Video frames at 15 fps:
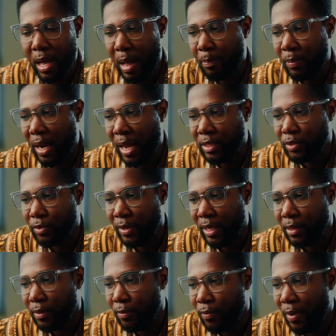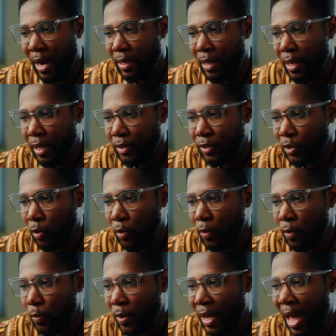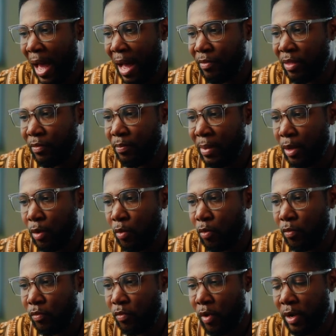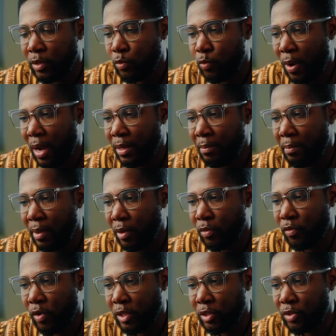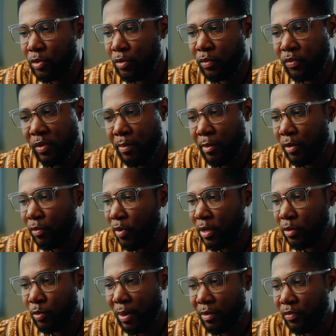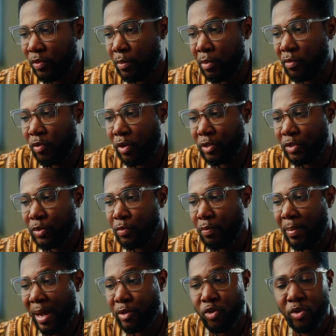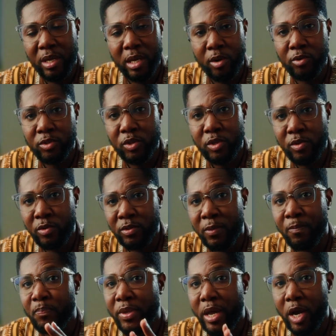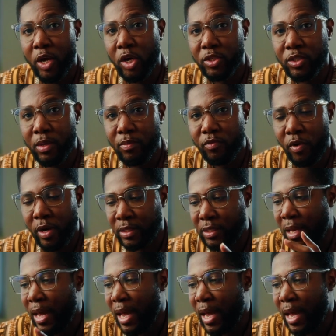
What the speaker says: apply to it, right? So we have the male voice 1, male voice 2, female voice 1, female voice 2, but you can also use a custom voice.